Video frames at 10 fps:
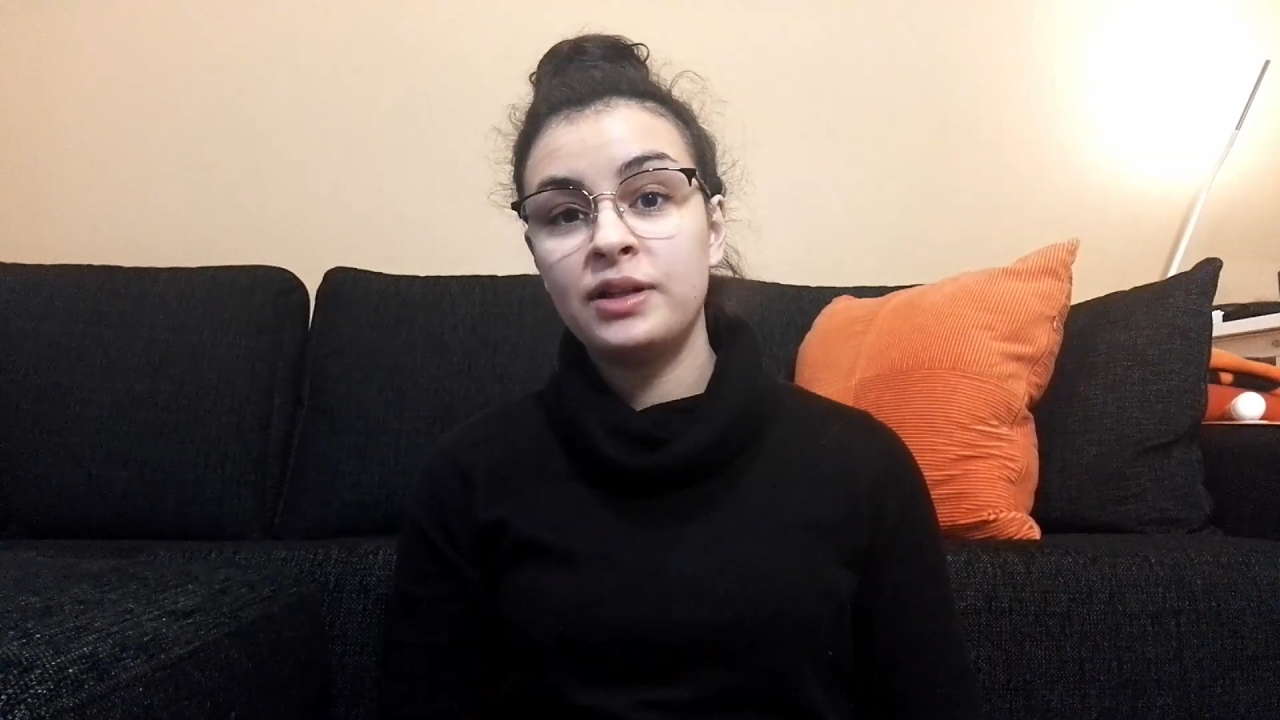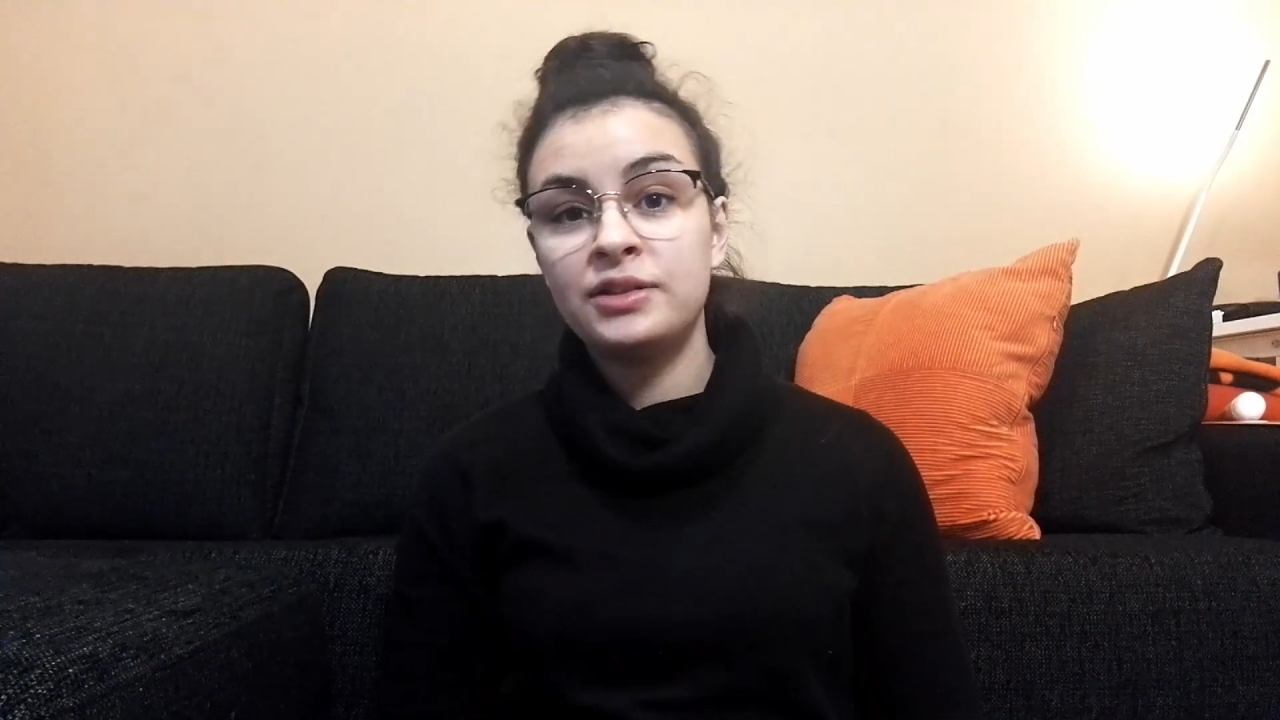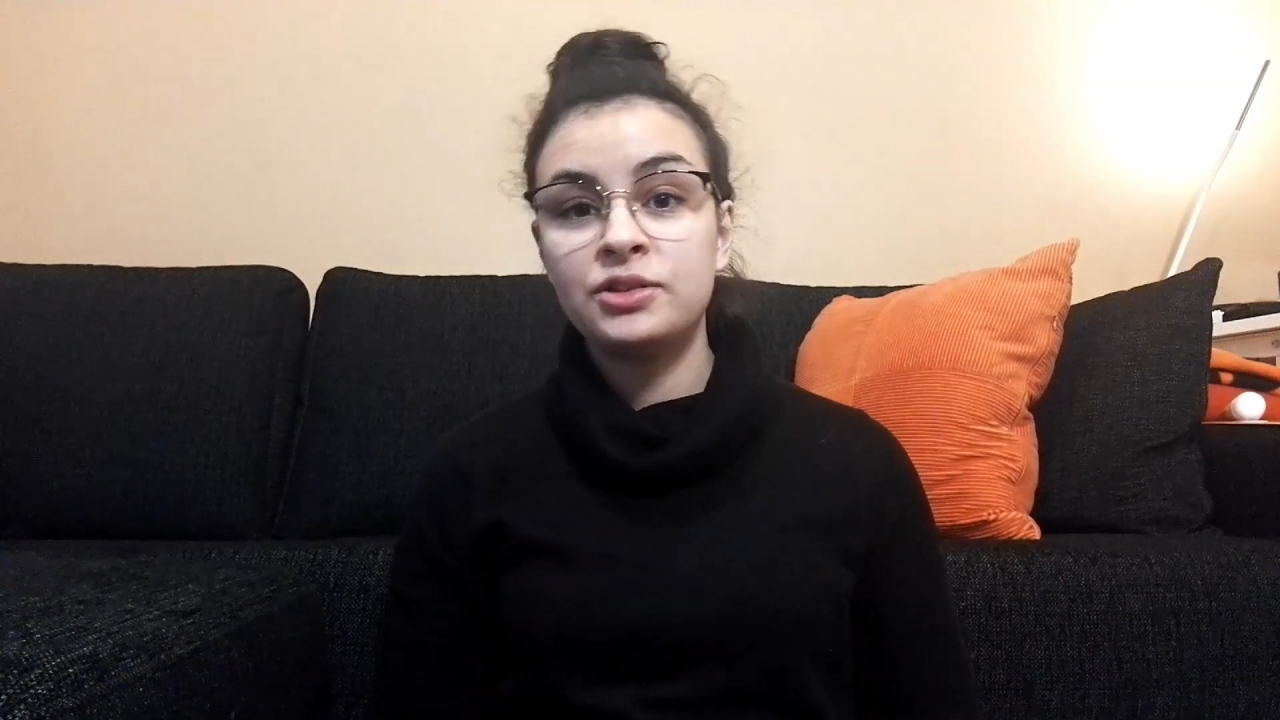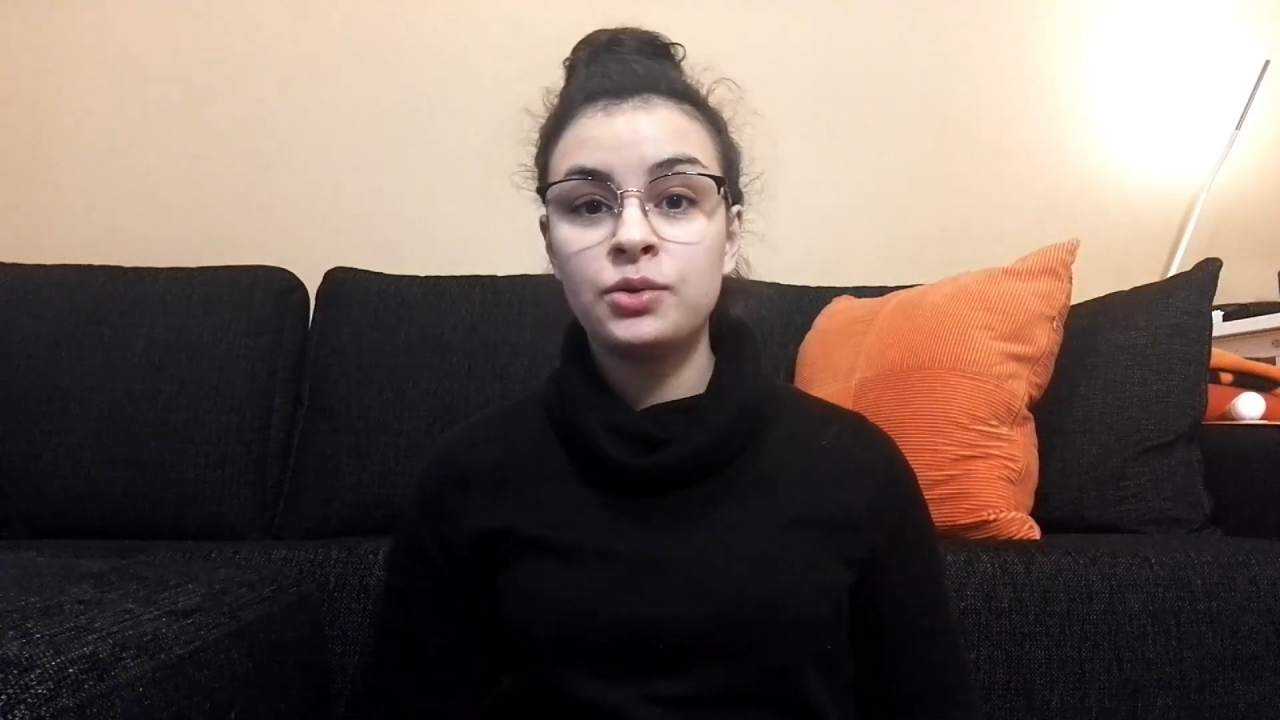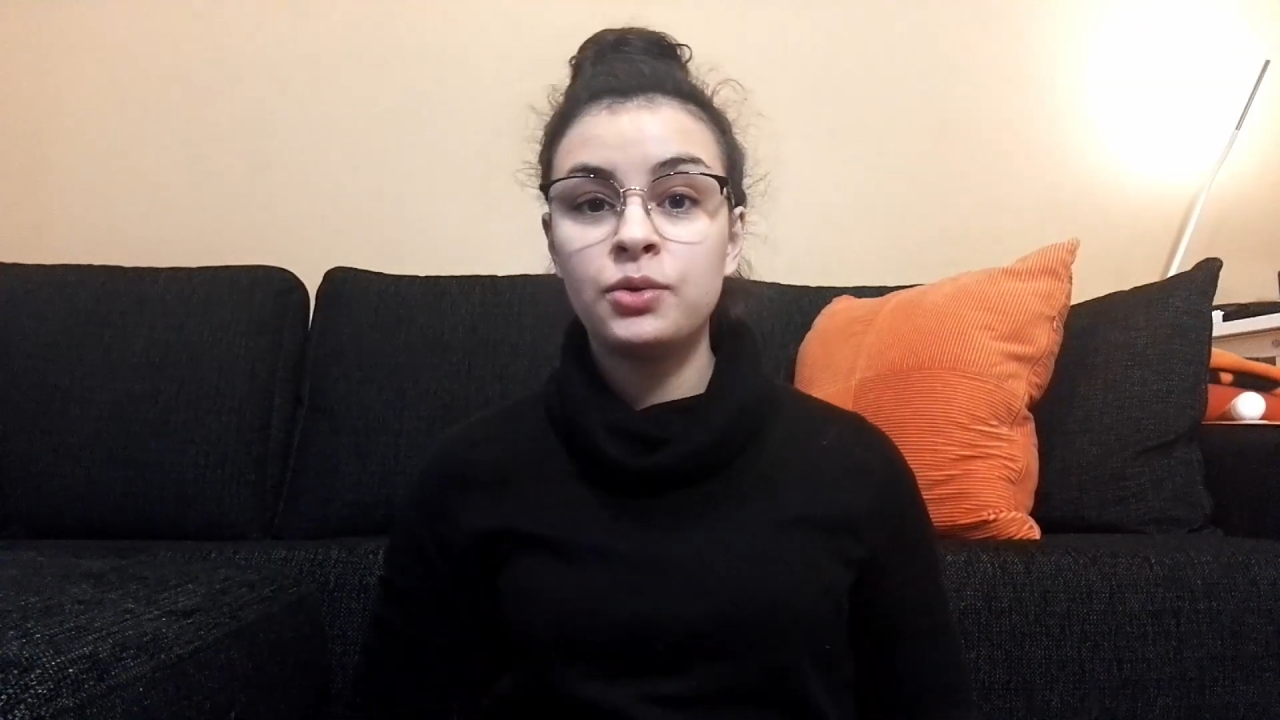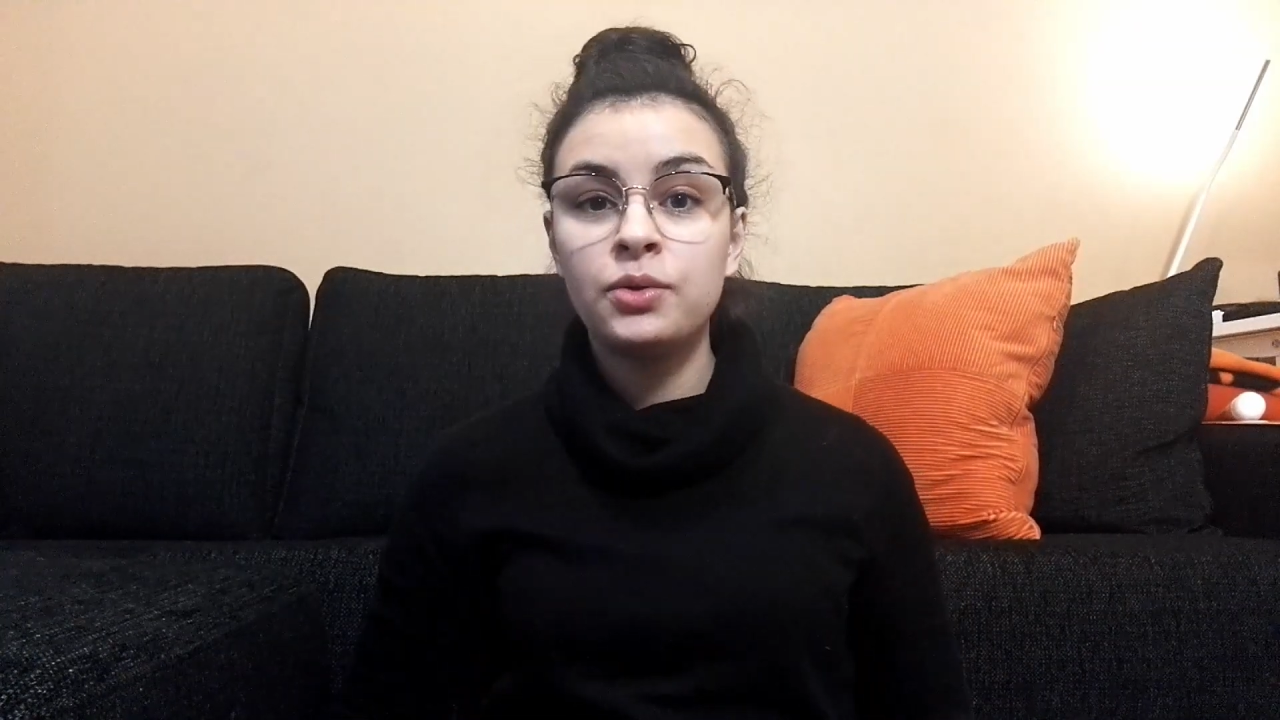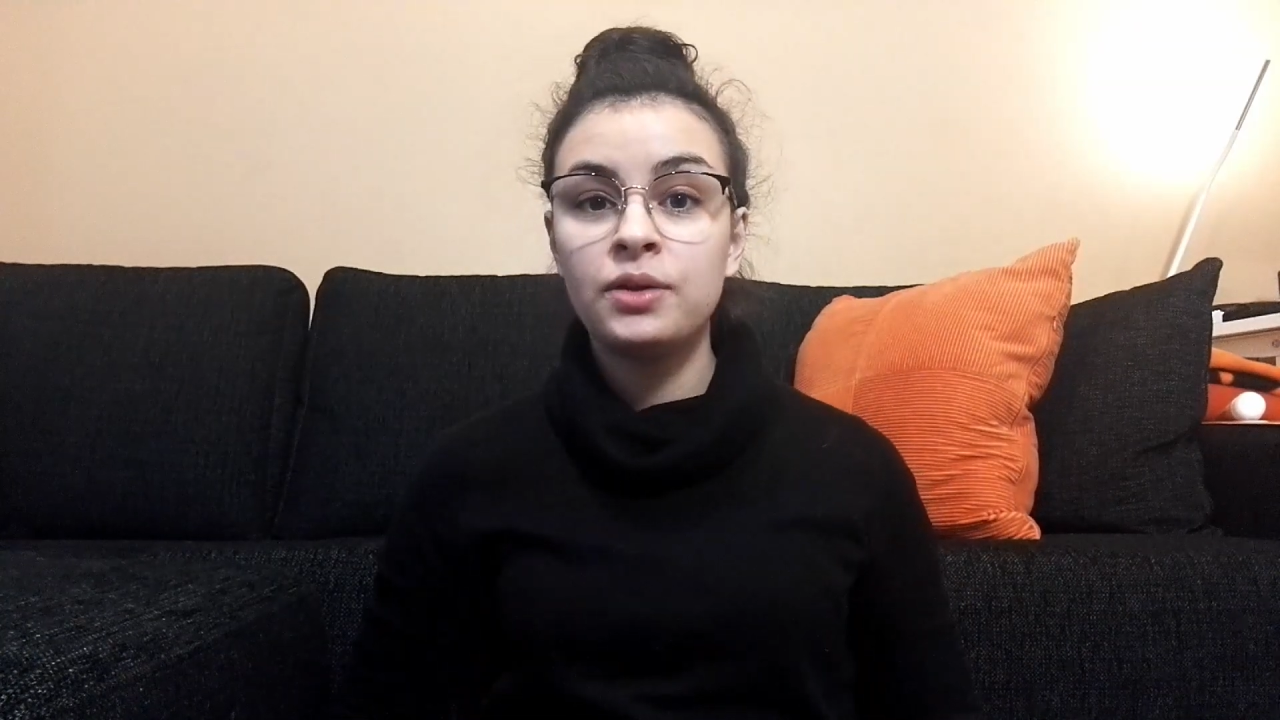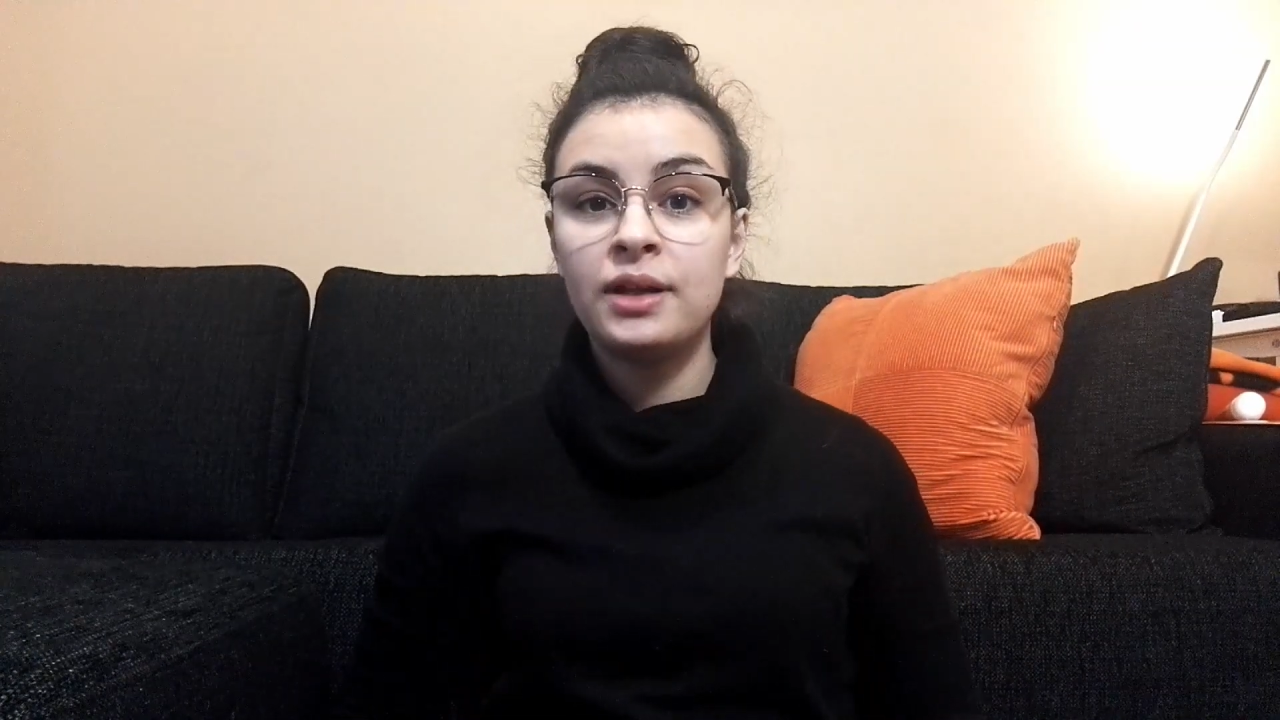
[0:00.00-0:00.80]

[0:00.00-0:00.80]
at school